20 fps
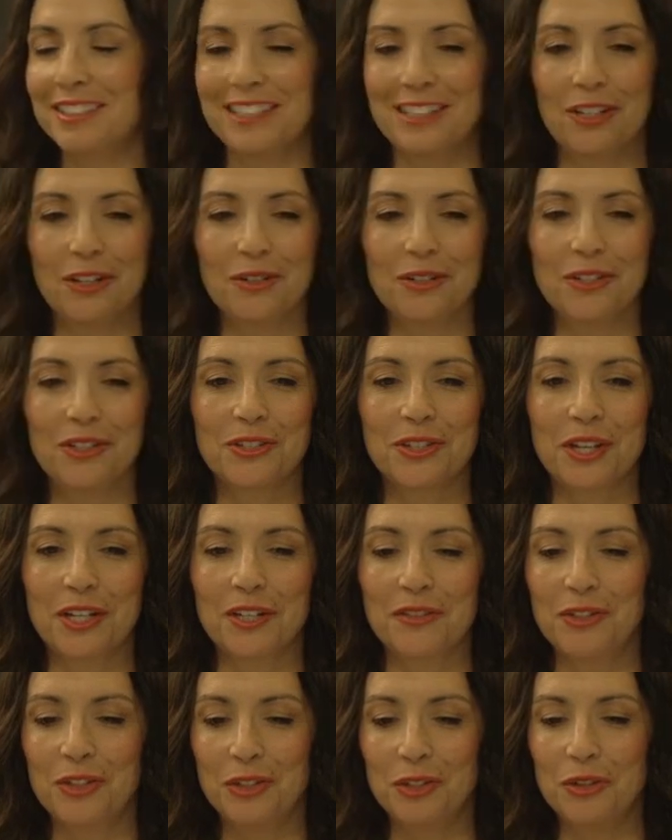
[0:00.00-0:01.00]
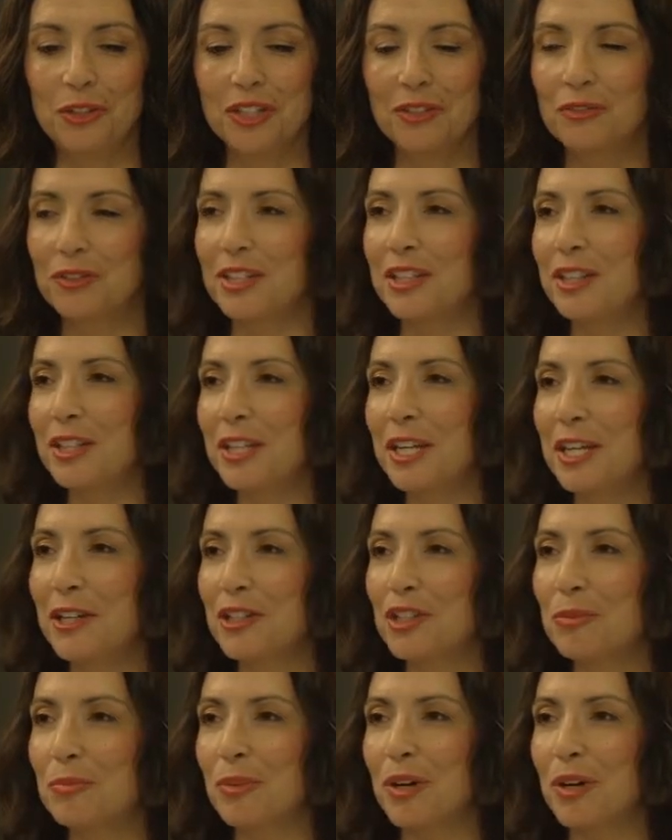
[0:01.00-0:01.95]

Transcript: instead of 2 different things.